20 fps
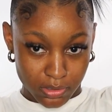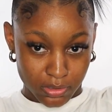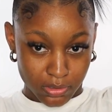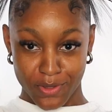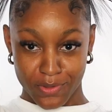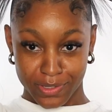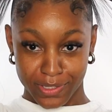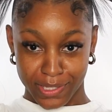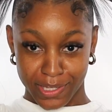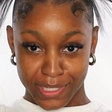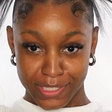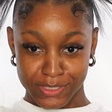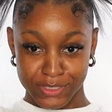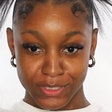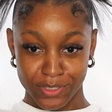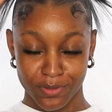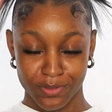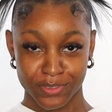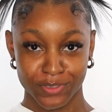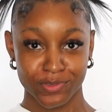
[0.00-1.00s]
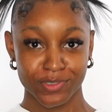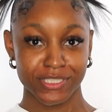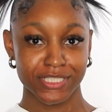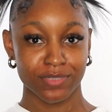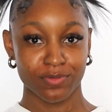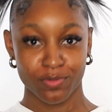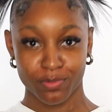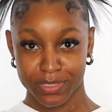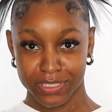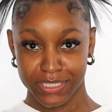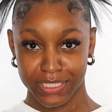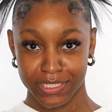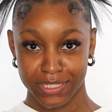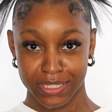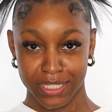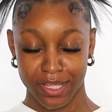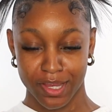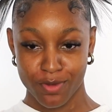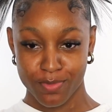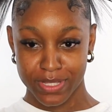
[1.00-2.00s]
Okay, so do you see what we did
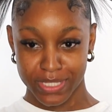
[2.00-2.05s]
there?